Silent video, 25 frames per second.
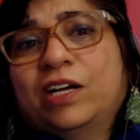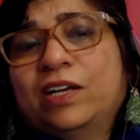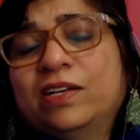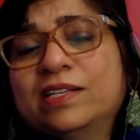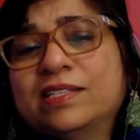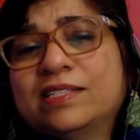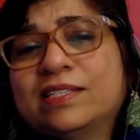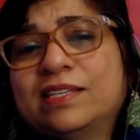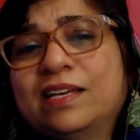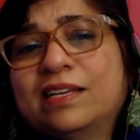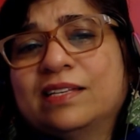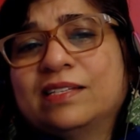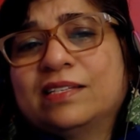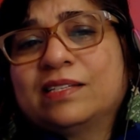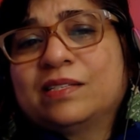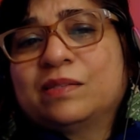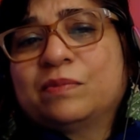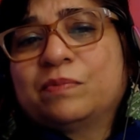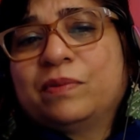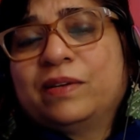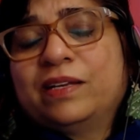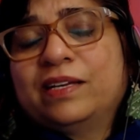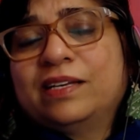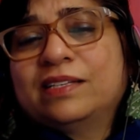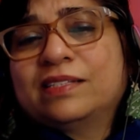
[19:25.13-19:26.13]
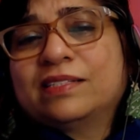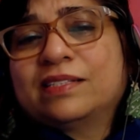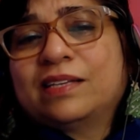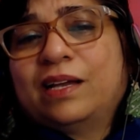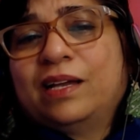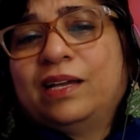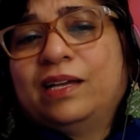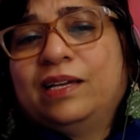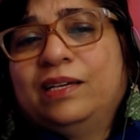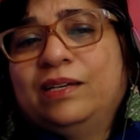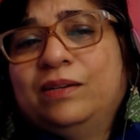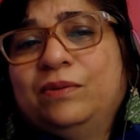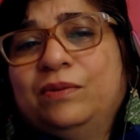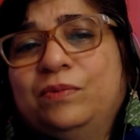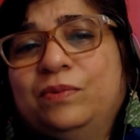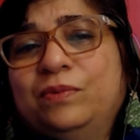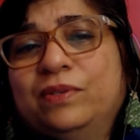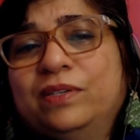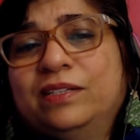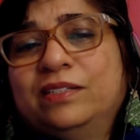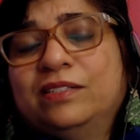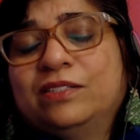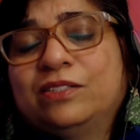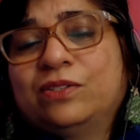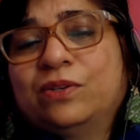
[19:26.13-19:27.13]
Violence has its place, I
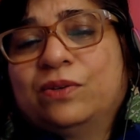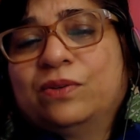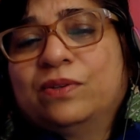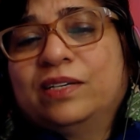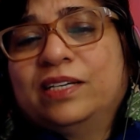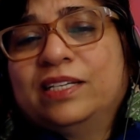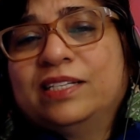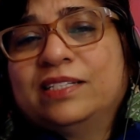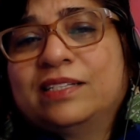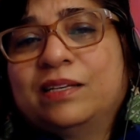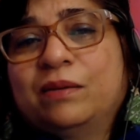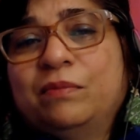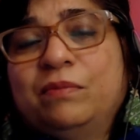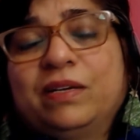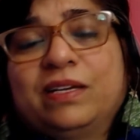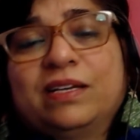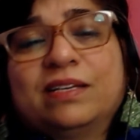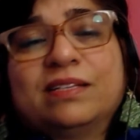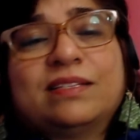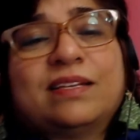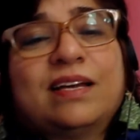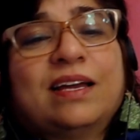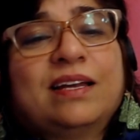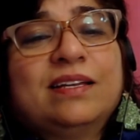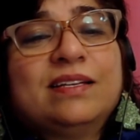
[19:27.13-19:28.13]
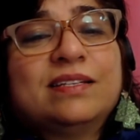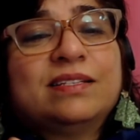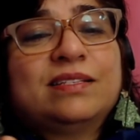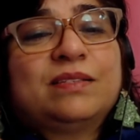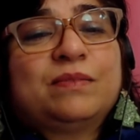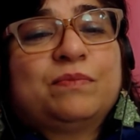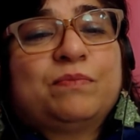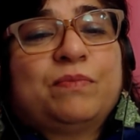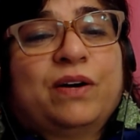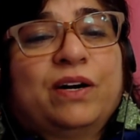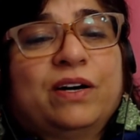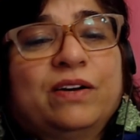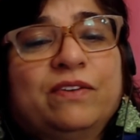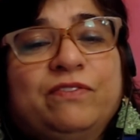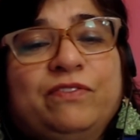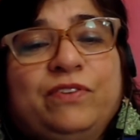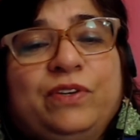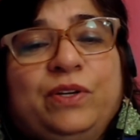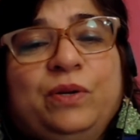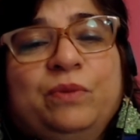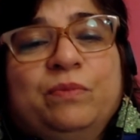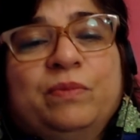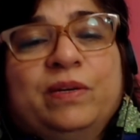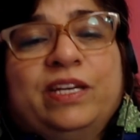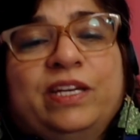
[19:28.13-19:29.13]
wouldn't totally say, because that is part
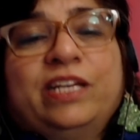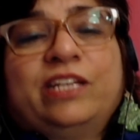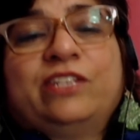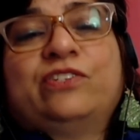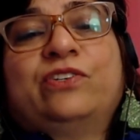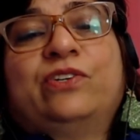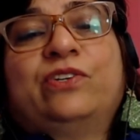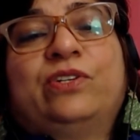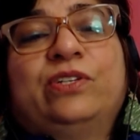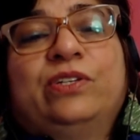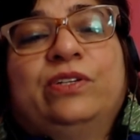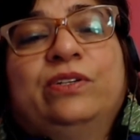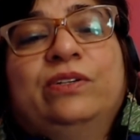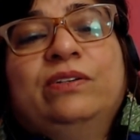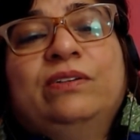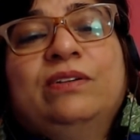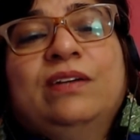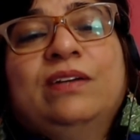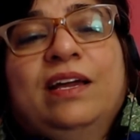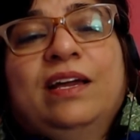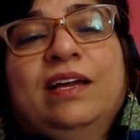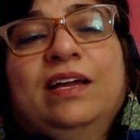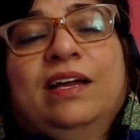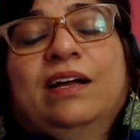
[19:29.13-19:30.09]
of human nature too.